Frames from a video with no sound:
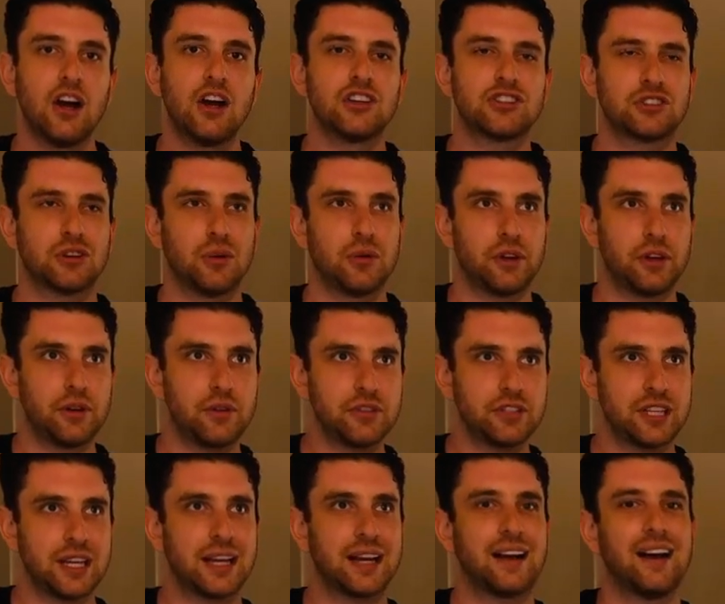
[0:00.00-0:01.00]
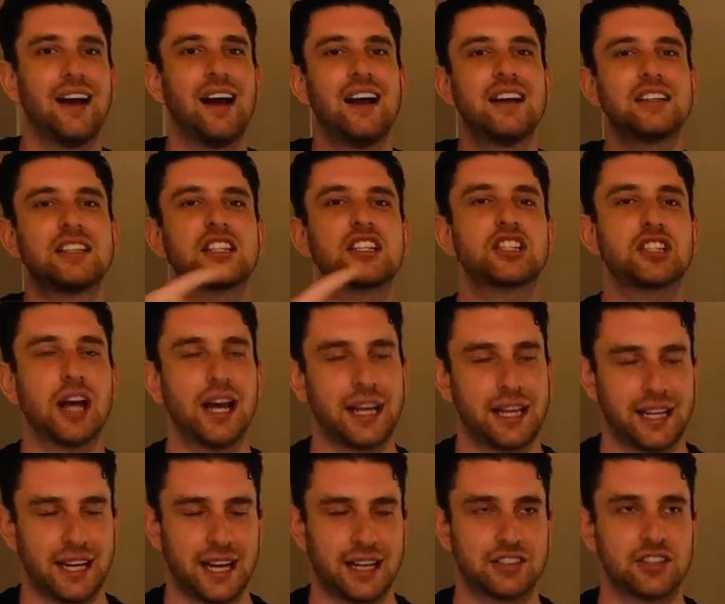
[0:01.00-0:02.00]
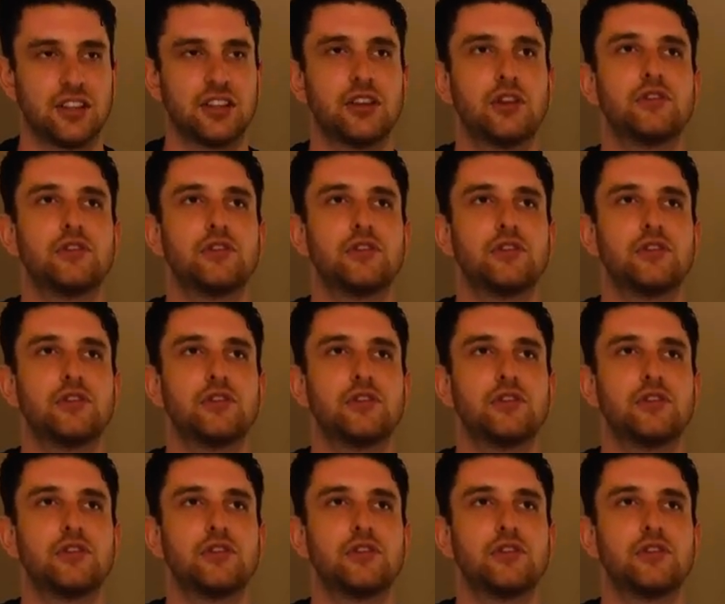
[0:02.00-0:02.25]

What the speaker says: So using psychics,